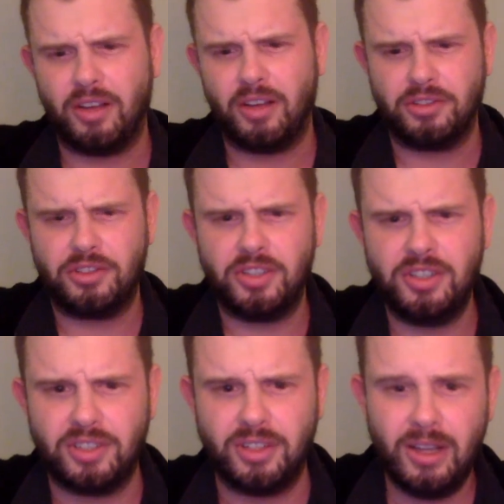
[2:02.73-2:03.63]

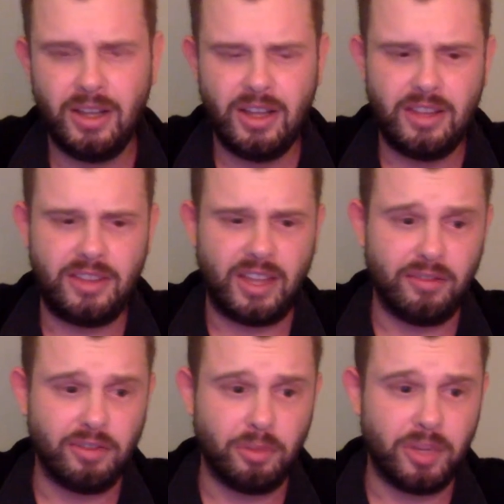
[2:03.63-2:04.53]
season, then
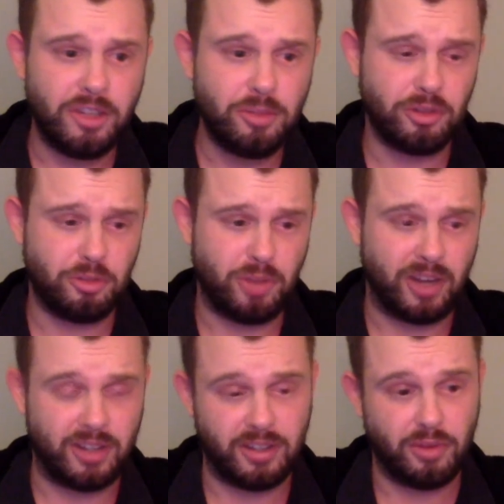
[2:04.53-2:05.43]
from his
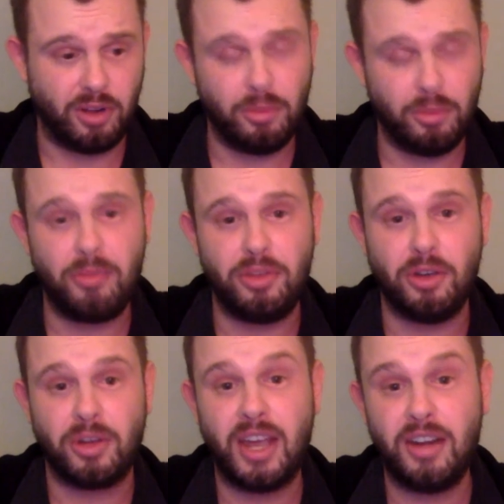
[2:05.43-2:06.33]
perspective, well, it might be
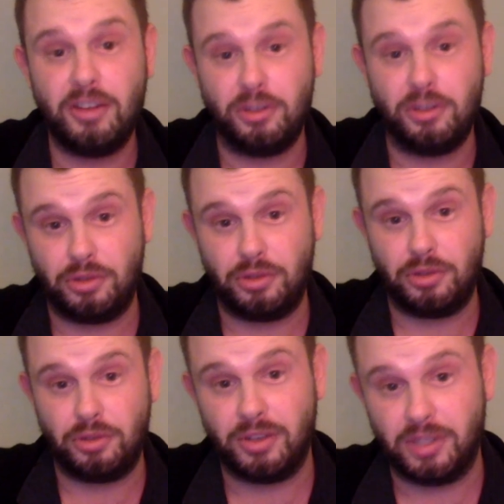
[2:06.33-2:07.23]
okay to do a
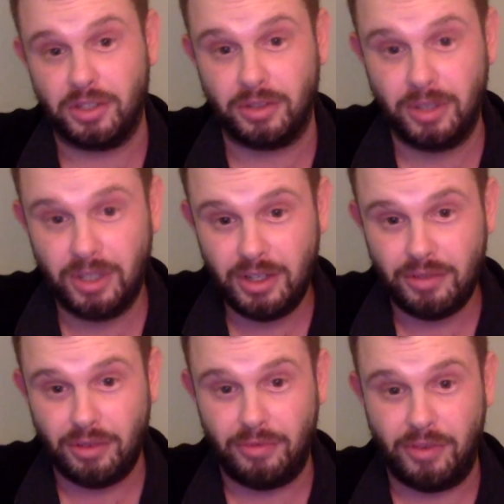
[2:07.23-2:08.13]
2-year deal for
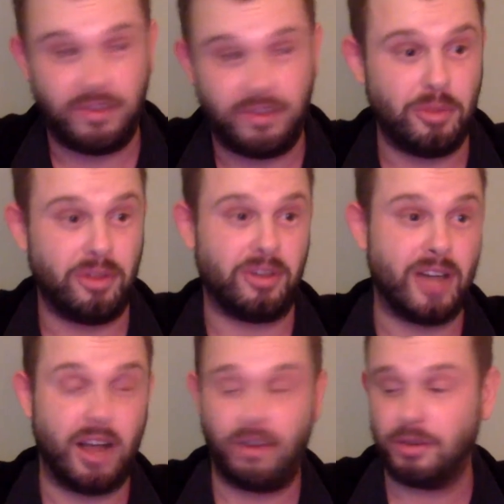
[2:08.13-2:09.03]
$50 million.
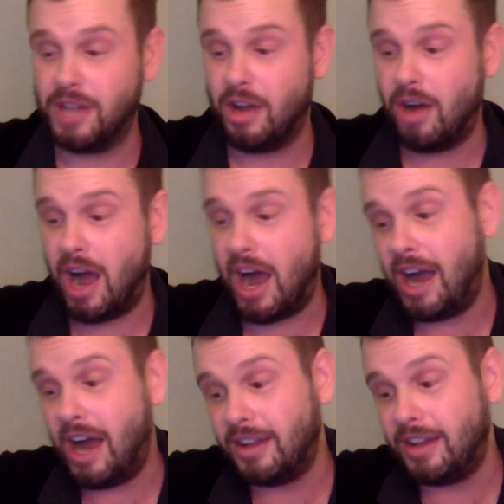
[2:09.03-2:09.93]
Now,
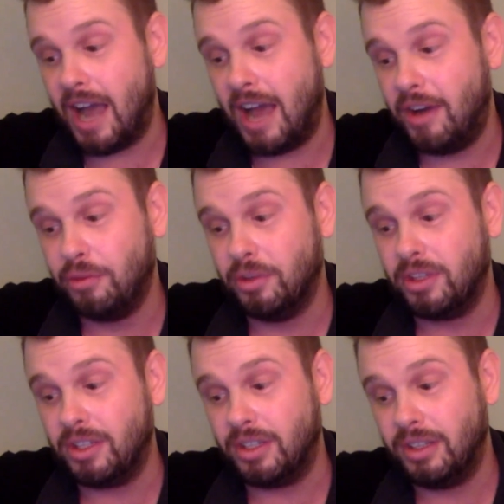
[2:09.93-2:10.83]
I don't really